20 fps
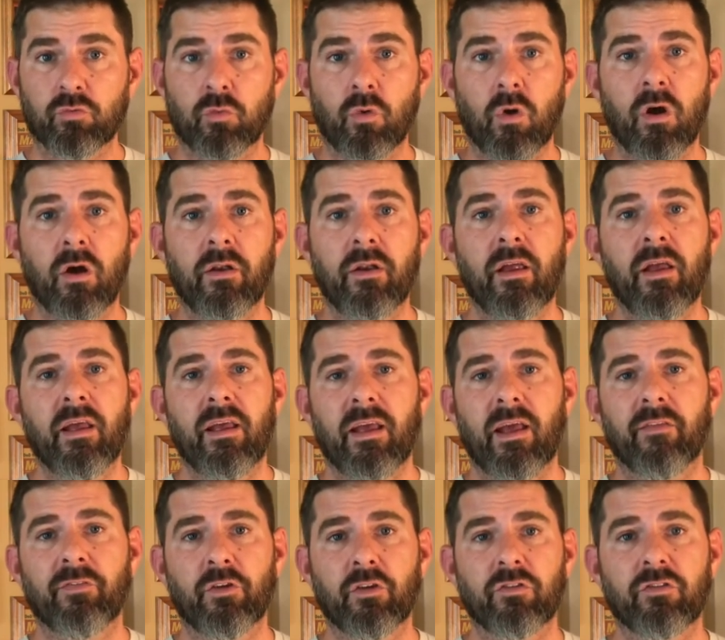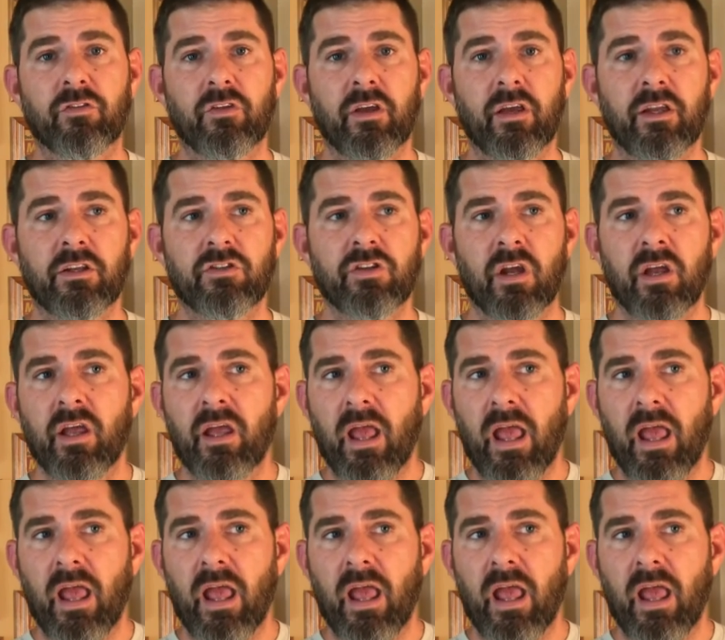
run at this stage.